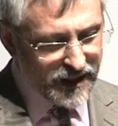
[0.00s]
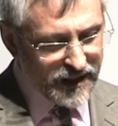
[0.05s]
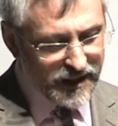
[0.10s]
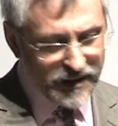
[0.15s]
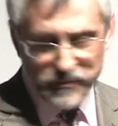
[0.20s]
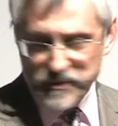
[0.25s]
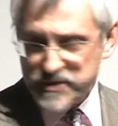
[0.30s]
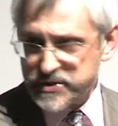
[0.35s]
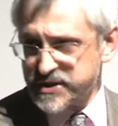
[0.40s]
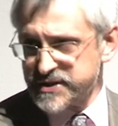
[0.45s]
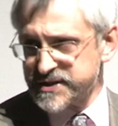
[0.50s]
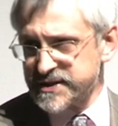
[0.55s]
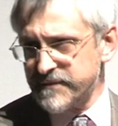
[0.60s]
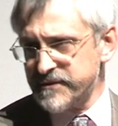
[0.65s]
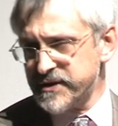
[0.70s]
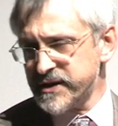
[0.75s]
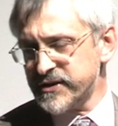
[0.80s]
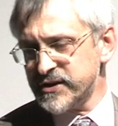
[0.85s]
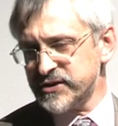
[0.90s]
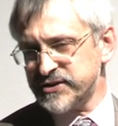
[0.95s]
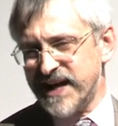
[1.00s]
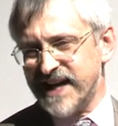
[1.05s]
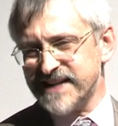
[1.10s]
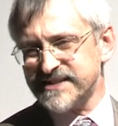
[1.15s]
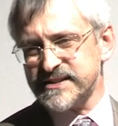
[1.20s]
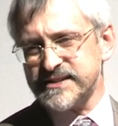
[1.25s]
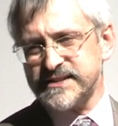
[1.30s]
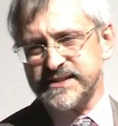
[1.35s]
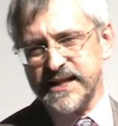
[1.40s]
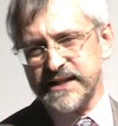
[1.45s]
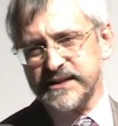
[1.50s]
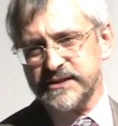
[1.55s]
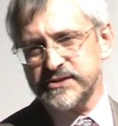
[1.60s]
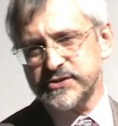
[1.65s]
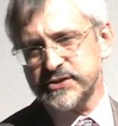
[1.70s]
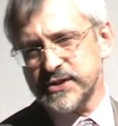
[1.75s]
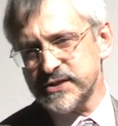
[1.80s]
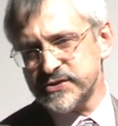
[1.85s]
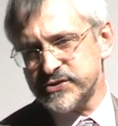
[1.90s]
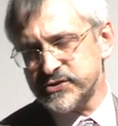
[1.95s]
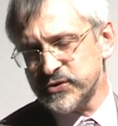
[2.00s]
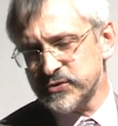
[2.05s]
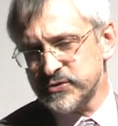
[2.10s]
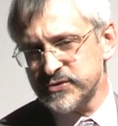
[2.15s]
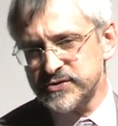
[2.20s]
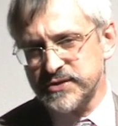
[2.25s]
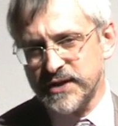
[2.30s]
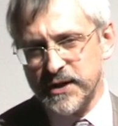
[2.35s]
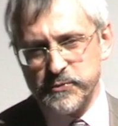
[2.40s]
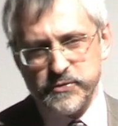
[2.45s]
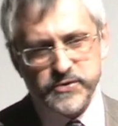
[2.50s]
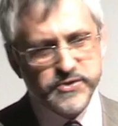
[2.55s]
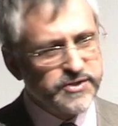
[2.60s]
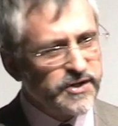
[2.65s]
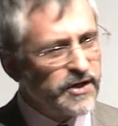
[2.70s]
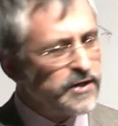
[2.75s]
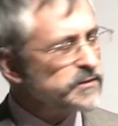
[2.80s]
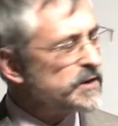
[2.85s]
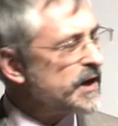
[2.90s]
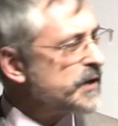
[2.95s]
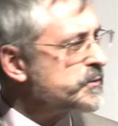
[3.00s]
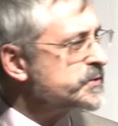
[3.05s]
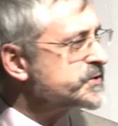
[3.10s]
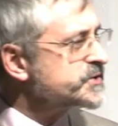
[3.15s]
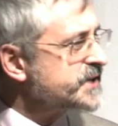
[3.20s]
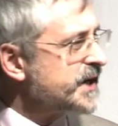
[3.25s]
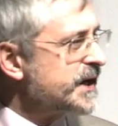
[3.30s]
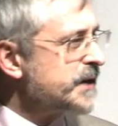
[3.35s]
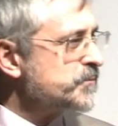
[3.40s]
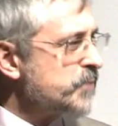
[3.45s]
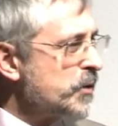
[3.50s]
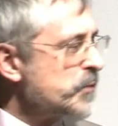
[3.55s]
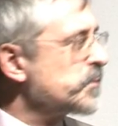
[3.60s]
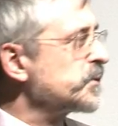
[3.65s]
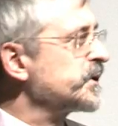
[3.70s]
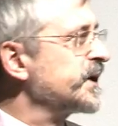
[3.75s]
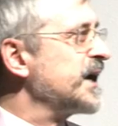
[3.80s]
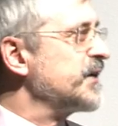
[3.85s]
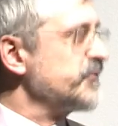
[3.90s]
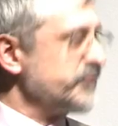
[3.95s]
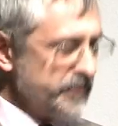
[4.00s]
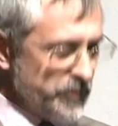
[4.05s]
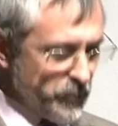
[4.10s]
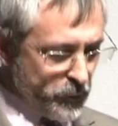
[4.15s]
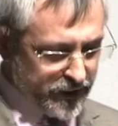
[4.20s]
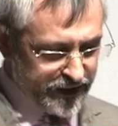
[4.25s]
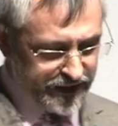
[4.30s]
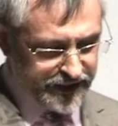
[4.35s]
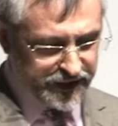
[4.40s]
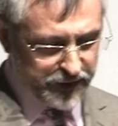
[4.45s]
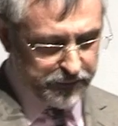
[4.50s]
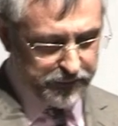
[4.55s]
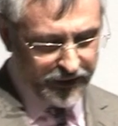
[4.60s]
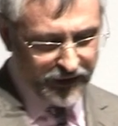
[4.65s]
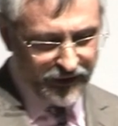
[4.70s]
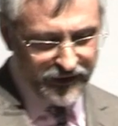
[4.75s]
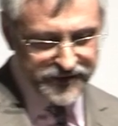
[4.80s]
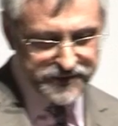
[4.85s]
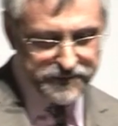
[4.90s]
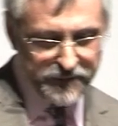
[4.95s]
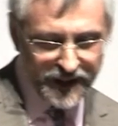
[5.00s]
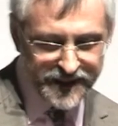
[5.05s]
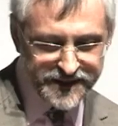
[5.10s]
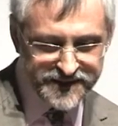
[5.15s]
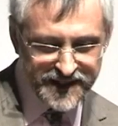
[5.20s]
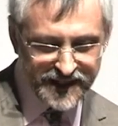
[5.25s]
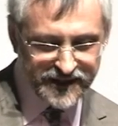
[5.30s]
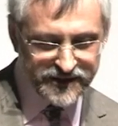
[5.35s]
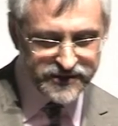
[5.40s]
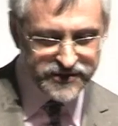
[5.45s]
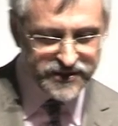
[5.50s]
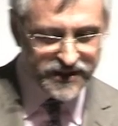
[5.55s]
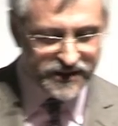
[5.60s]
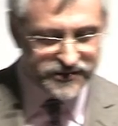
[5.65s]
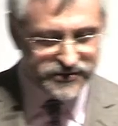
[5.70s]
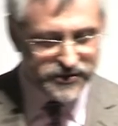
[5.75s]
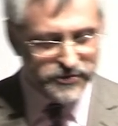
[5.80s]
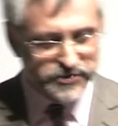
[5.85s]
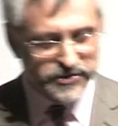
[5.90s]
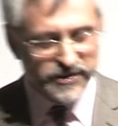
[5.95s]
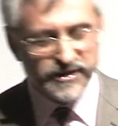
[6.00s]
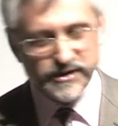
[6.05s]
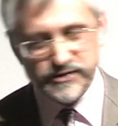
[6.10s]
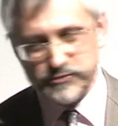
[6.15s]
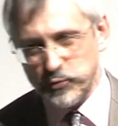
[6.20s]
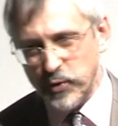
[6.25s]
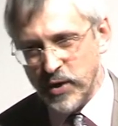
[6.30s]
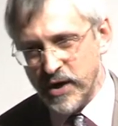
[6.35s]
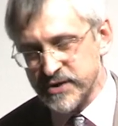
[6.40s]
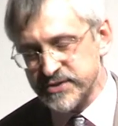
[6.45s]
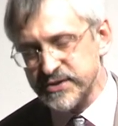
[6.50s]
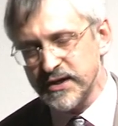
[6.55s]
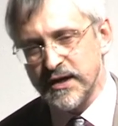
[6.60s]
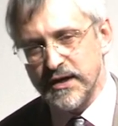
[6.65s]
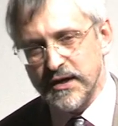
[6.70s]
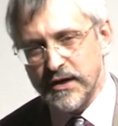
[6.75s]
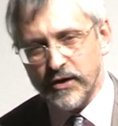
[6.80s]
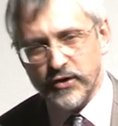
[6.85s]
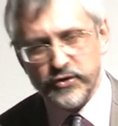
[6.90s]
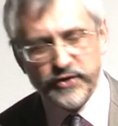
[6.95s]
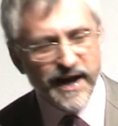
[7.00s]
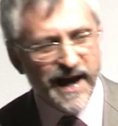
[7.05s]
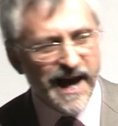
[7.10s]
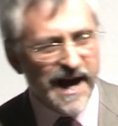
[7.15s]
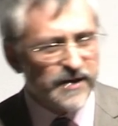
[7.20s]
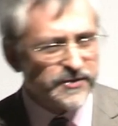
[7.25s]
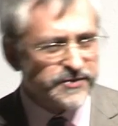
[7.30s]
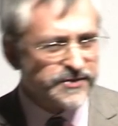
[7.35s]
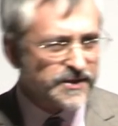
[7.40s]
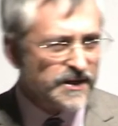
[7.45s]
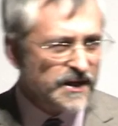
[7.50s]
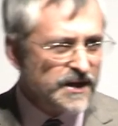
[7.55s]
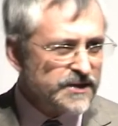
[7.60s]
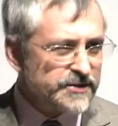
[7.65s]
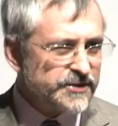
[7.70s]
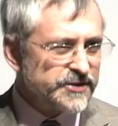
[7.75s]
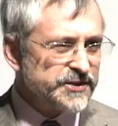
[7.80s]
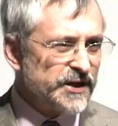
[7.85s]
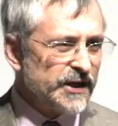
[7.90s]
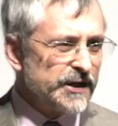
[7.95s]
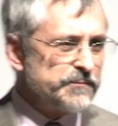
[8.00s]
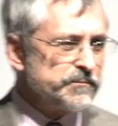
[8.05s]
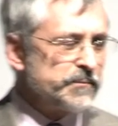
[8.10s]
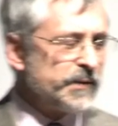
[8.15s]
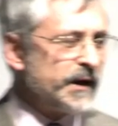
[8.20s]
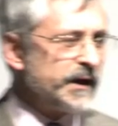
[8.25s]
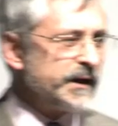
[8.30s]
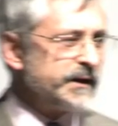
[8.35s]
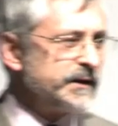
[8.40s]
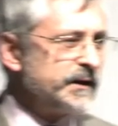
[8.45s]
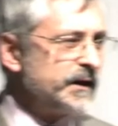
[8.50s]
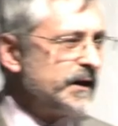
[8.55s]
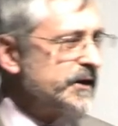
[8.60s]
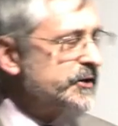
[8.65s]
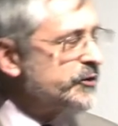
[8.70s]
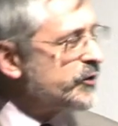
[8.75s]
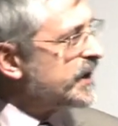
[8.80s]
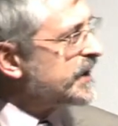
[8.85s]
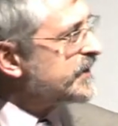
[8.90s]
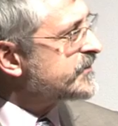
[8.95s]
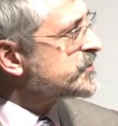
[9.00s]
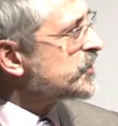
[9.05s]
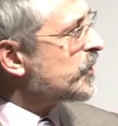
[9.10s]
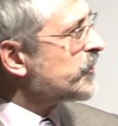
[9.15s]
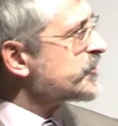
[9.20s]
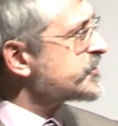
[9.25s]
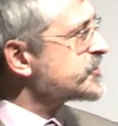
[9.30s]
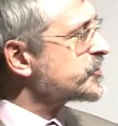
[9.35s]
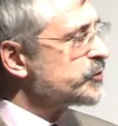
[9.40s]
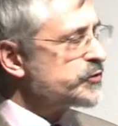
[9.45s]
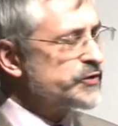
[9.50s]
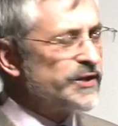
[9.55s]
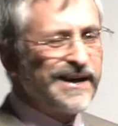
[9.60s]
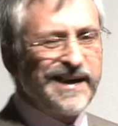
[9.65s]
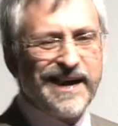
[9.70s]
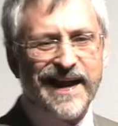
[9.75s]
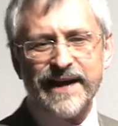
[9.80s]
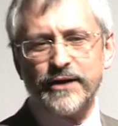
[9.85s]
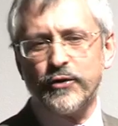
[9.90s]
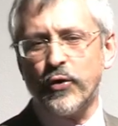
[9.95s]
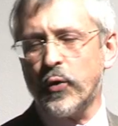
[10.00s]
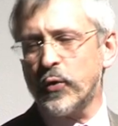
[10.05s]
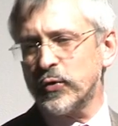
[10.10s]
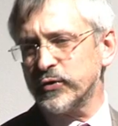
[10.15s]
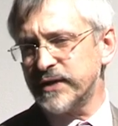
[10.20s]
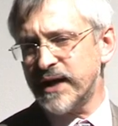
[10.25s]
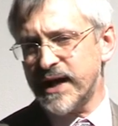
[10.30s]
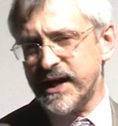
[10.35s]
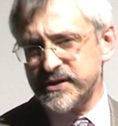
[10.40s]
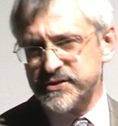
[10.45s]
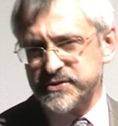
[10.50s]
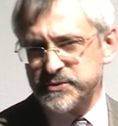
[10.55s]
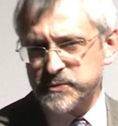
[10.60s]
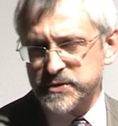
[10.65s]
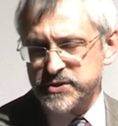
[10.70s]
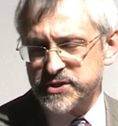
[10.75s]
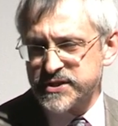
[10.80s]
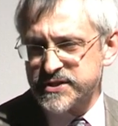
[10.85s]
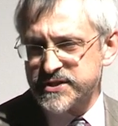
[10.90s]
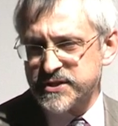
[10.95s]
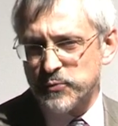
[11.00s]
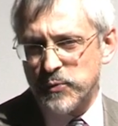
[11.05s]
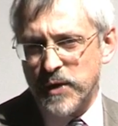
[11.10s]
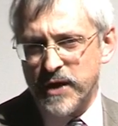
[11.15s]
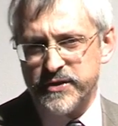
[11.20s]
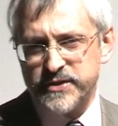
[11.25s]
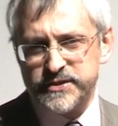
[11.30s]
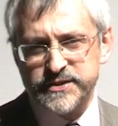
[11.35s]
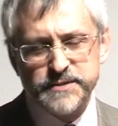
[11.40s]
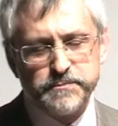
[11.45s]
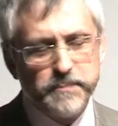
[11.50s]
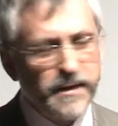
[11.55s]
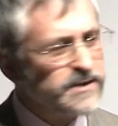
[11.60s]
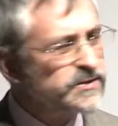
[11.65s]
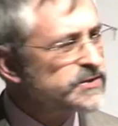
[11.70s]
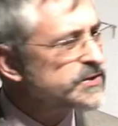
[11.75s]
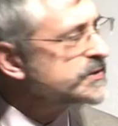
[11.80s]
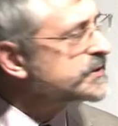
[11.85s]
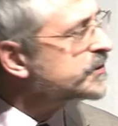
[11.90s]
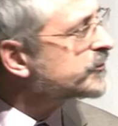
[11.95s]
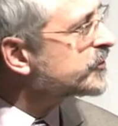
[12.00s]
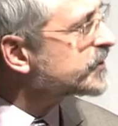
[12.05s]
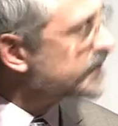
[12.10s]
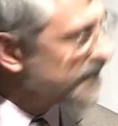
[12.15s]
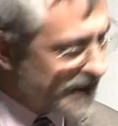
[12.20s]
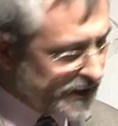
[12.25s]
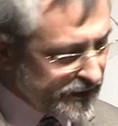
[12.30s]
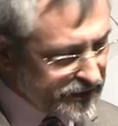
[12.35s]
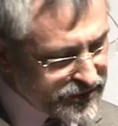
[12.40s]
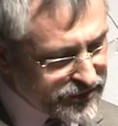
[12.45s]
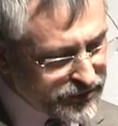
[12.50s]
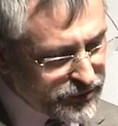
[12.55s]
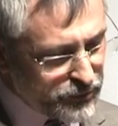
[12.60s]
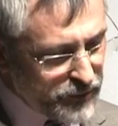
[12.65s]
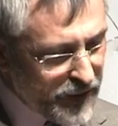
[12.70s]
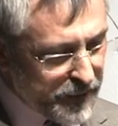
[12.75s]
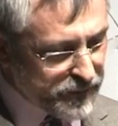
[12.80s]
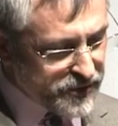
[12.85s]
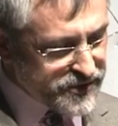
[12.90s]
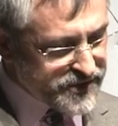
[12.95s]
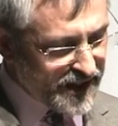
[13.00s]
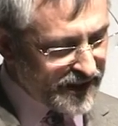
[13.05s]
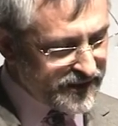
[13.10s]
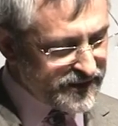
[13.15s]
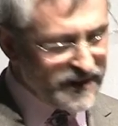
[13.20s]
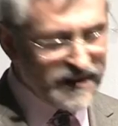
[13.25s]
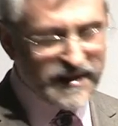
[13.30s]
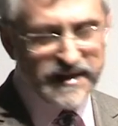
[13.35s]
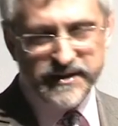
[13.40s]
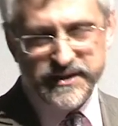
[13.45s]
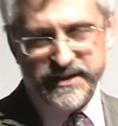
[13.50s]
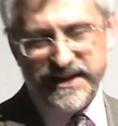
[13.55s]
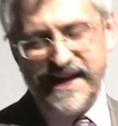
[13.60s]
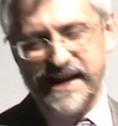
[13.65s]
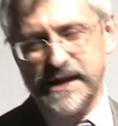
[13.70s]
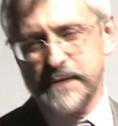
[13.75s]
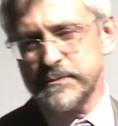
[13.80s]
which is something that, as a second-year student, I was shown, I would say, probably every week, because my second-year tutor had worked on a house designed by Graves' office called the Claghorn House, which is the one that is painted different colours to represent the